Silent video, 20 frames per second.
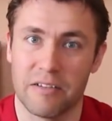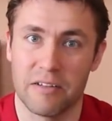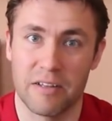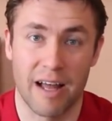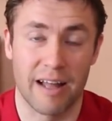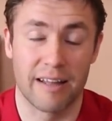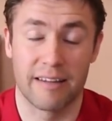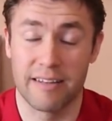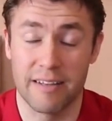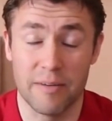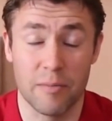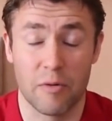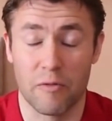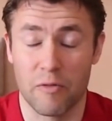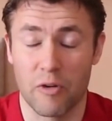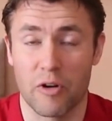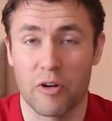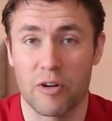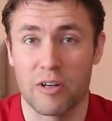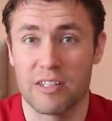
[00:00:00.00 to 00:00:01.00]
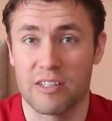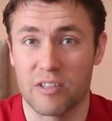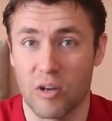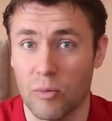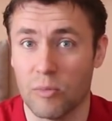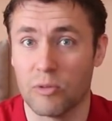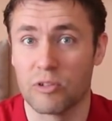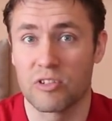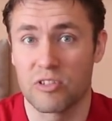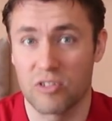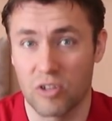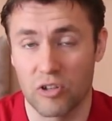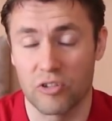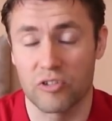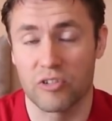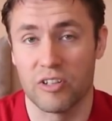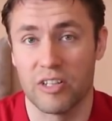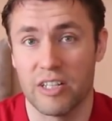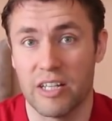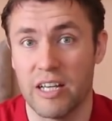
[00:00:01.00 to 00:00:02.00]
that Timo Werner is almost
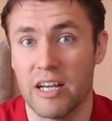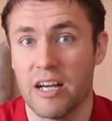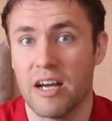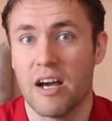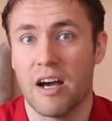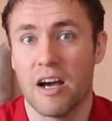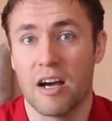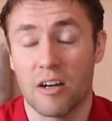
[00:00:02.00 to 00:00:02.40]
certainly